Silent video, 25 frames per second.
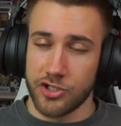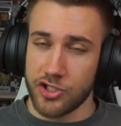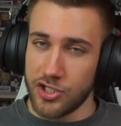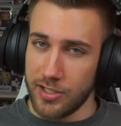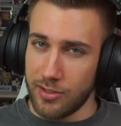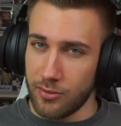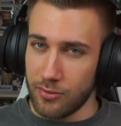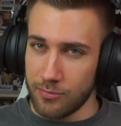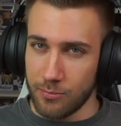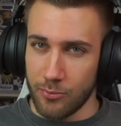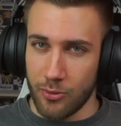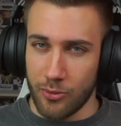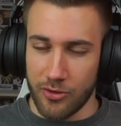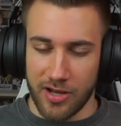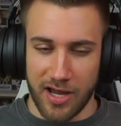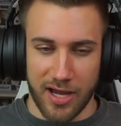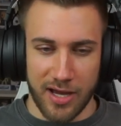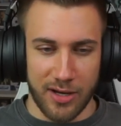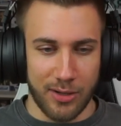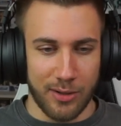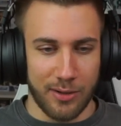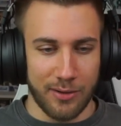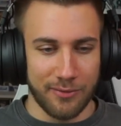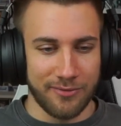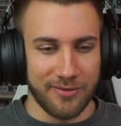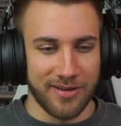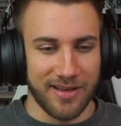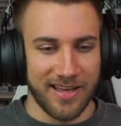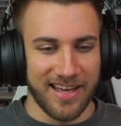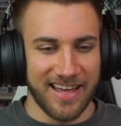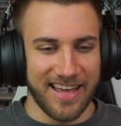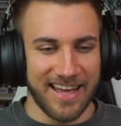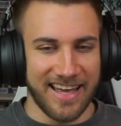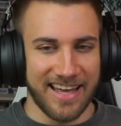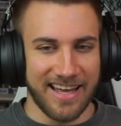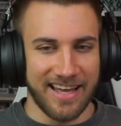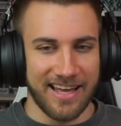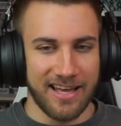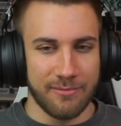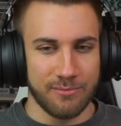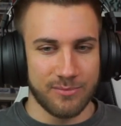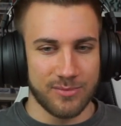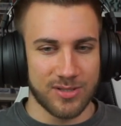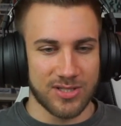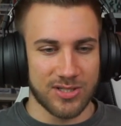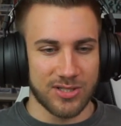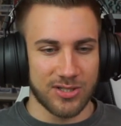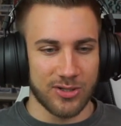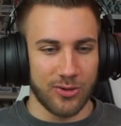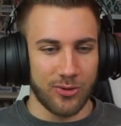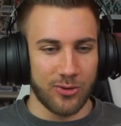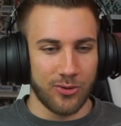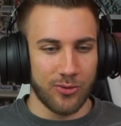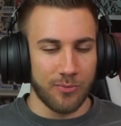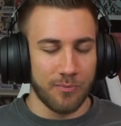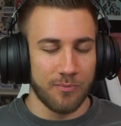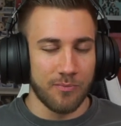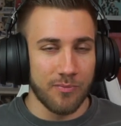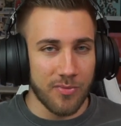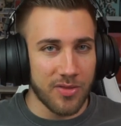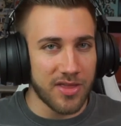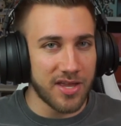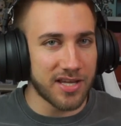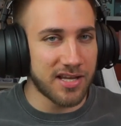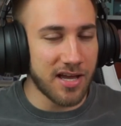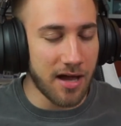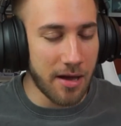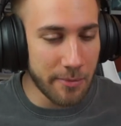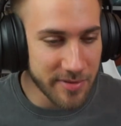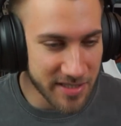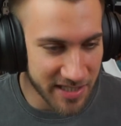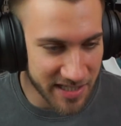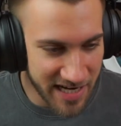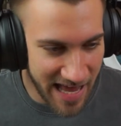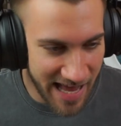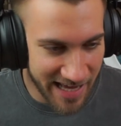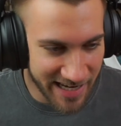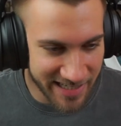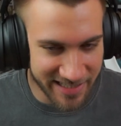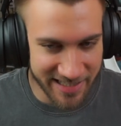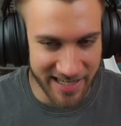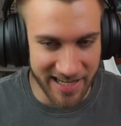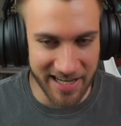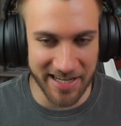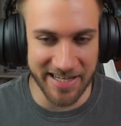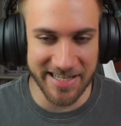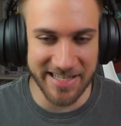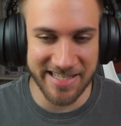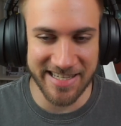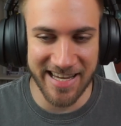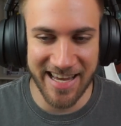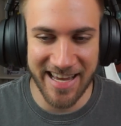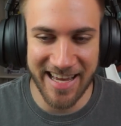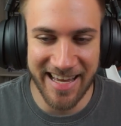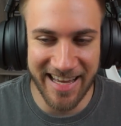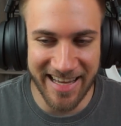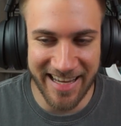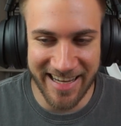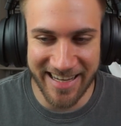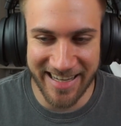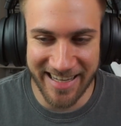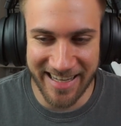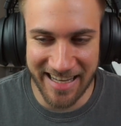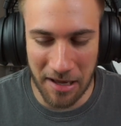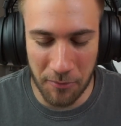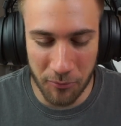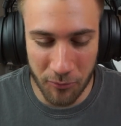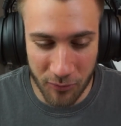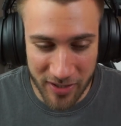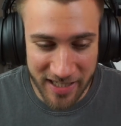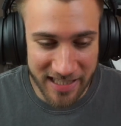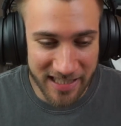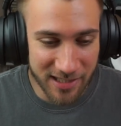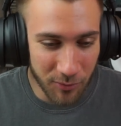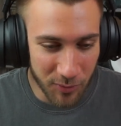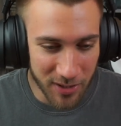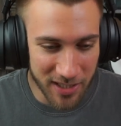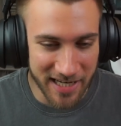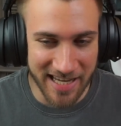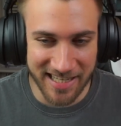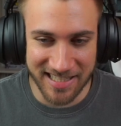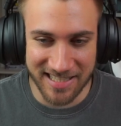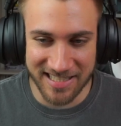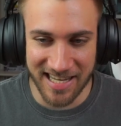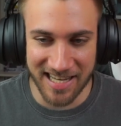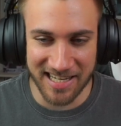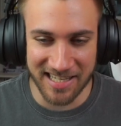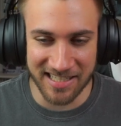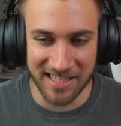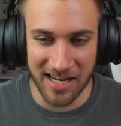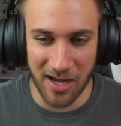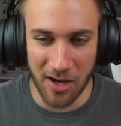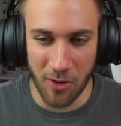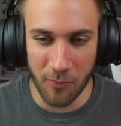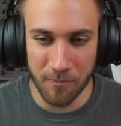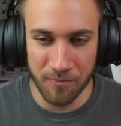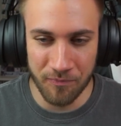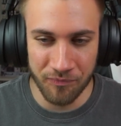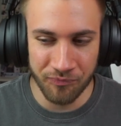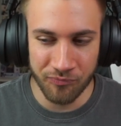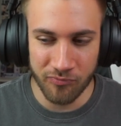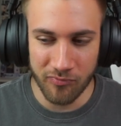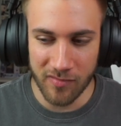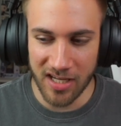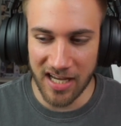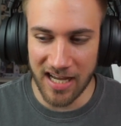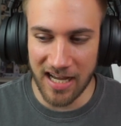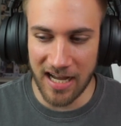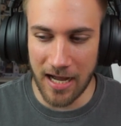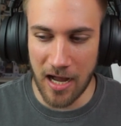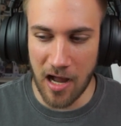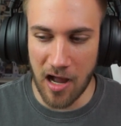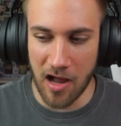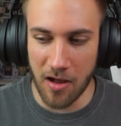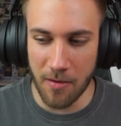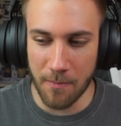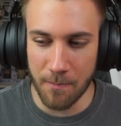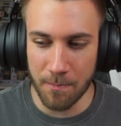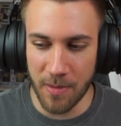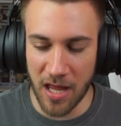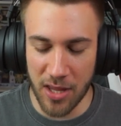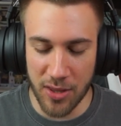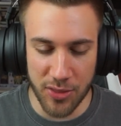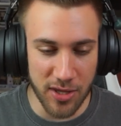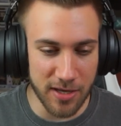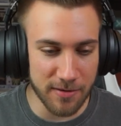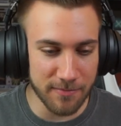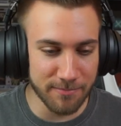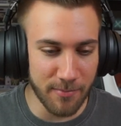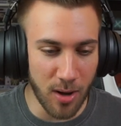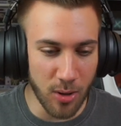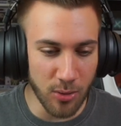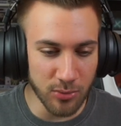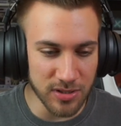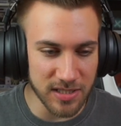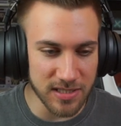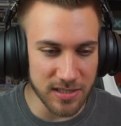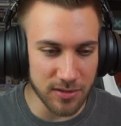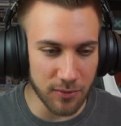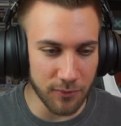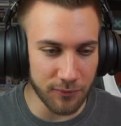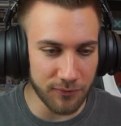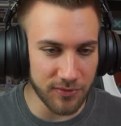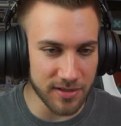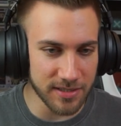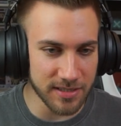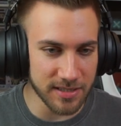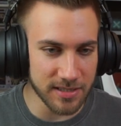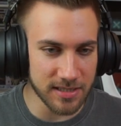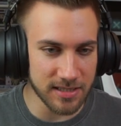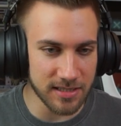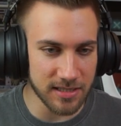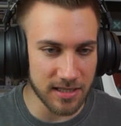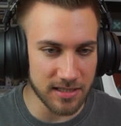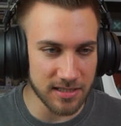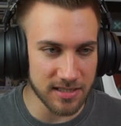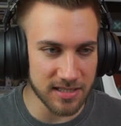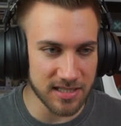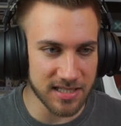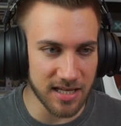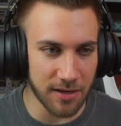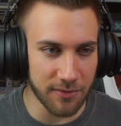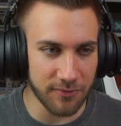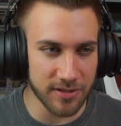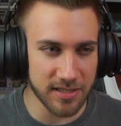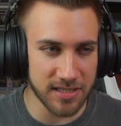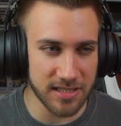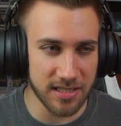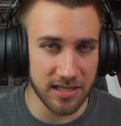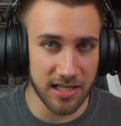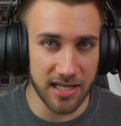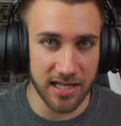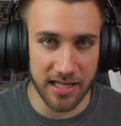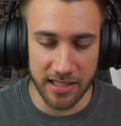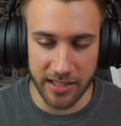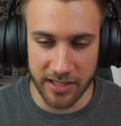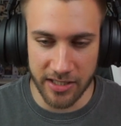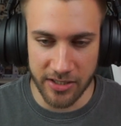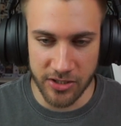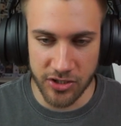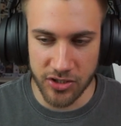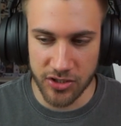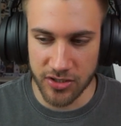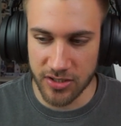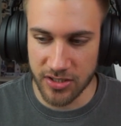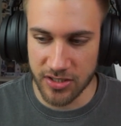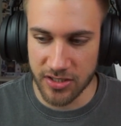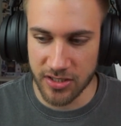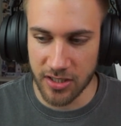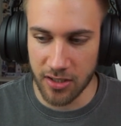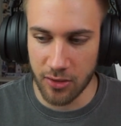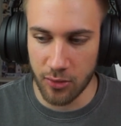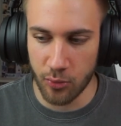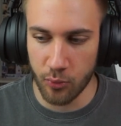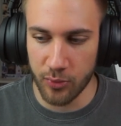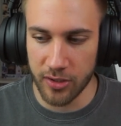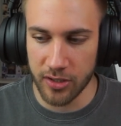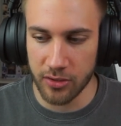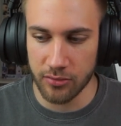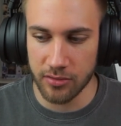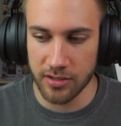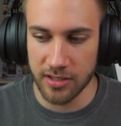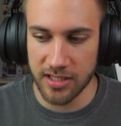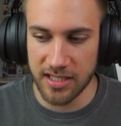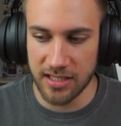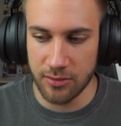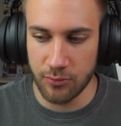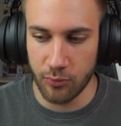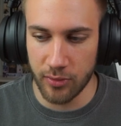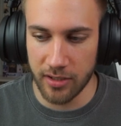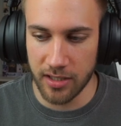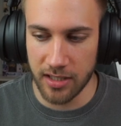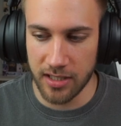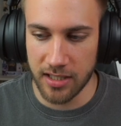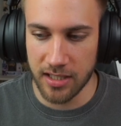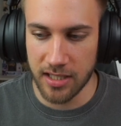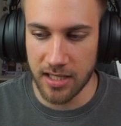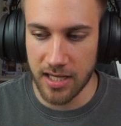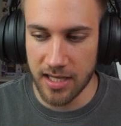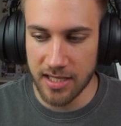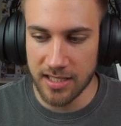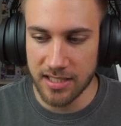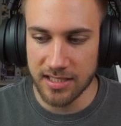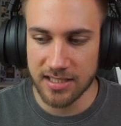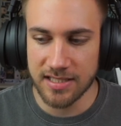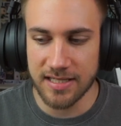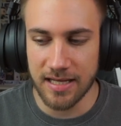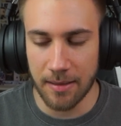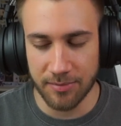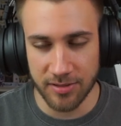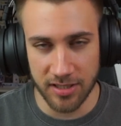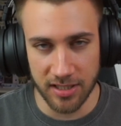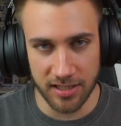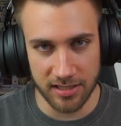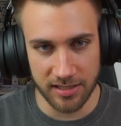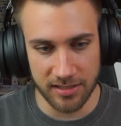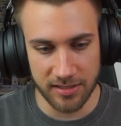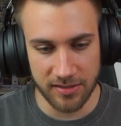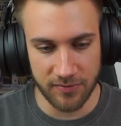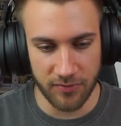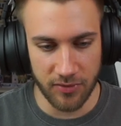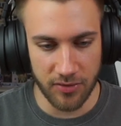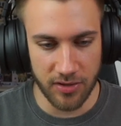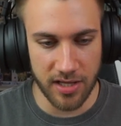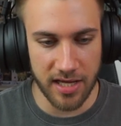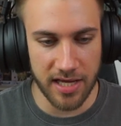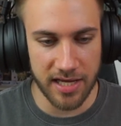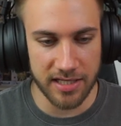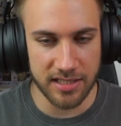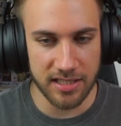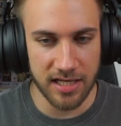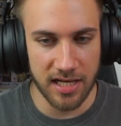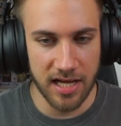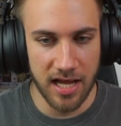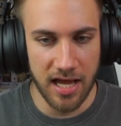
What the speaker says: to check out more, kind of. So that comes in handy, guys. I'm really, really excited now. I think most of his stuff is in English, so we don't need really subtitles for that.